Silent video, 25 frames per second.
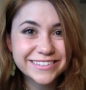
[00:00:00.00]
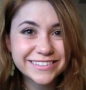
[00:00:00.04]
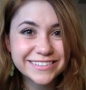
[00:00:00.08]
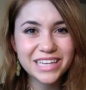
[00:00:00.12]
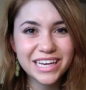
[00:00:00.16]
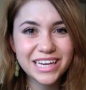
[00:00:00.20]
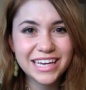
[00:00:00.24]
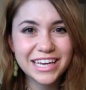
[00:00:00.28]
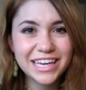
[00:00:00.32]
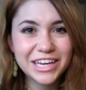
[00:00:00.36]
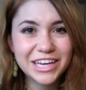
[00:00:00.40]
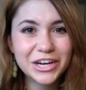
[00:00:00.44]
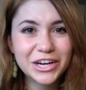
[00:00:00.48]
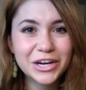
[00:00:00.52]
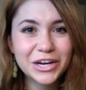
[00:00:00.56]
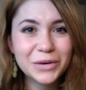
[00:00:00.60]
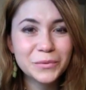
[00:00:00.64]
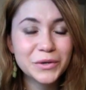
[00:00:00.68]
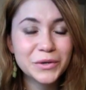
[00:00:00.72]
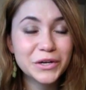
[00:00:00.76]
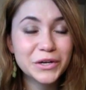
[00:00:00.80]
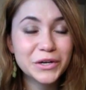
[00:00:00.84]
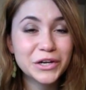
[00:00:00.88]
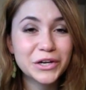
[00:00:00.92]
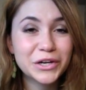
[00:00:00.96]
Here, we're
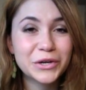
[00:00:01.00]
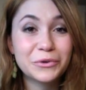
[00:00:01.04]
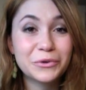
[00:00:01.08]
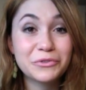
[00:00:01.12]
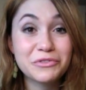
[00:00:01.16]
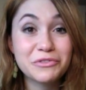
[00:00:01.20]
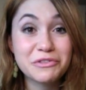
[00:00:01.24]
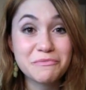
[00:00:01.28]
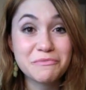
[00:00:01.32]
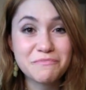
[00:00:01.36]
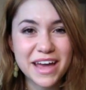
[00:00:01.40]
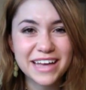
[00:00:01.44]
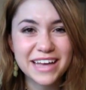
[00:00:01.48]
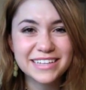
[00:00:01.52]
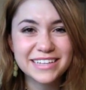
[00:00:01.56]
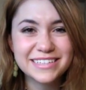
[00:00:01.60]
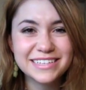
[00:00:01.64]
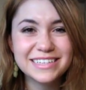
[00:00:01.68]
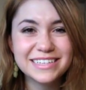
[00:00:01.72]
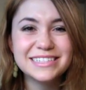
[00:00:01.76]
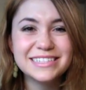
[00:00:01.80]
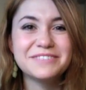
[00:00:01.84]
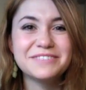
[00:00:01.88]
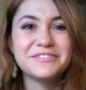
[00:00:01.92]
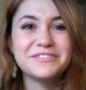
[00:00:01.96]
going to go through the basics
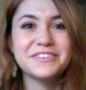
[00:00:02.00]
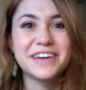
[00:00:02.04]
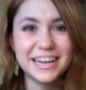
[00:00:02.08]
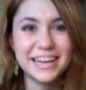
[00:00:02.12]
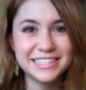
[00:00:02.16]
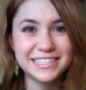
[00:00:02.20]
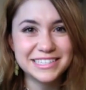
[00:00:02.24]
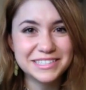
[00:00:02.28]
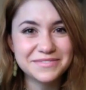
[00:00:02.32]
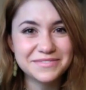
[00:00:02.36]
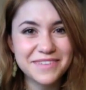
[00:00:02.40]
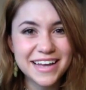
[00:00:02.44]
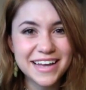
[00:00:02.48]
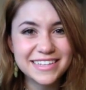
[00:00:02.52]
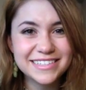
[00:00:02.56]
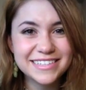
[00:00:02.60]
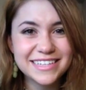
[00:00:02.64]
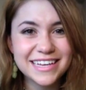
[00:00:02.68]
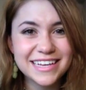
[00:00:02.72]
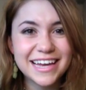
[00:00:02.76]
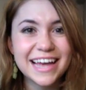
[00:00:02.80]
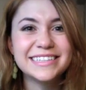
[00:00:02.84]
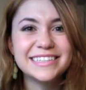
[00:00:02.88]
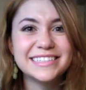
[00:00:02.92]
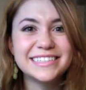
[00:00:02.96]
of customizing
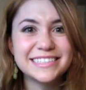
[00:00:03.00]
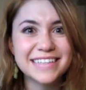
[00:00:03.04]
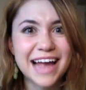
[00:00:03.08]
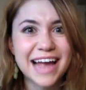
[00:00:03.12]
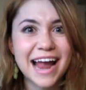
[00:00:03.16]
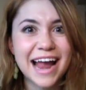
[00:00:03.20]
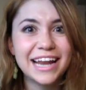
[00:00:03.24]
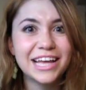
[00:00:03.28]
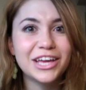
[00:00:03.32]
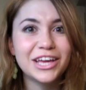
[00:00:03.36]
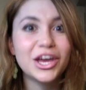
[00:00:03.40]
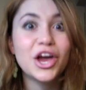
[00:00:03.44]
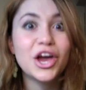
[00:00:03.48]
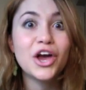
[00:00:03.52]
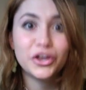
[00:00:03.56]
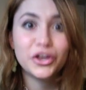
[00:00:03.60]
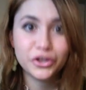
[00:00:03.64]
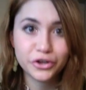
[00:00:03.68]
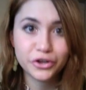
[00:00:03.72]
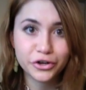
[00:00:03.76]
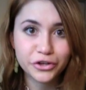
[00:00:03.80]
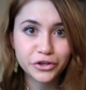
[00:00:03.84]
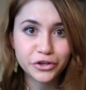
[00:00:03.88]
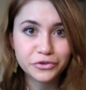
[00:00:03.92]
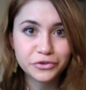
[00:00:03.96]
and designing your
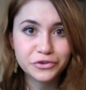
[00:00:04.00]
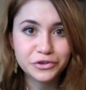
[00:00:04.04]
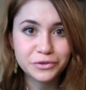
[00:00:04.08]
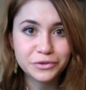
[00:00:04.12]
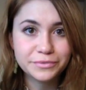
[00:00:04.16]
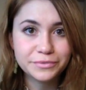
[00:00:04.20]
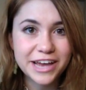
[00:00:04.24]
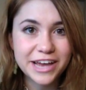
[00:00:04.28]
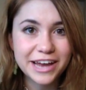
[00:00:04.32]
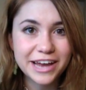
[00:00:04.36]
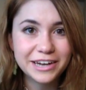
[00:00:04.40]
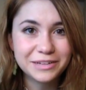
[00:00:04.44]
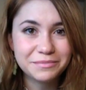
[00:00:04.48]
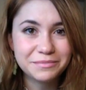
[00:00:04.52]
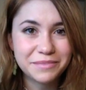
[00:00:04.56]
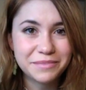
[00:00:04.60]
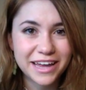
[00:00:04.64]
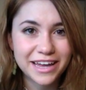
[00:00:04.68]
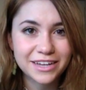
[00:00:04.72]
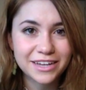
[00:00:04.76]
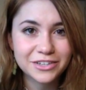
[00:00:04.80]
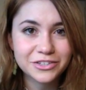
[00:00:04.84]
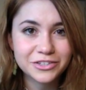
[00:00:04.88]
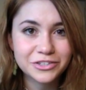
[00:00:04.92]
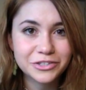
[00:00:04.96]
YouTube channel
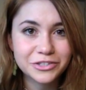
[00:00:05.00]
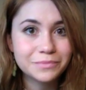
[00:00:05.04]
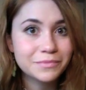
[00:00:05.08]
page.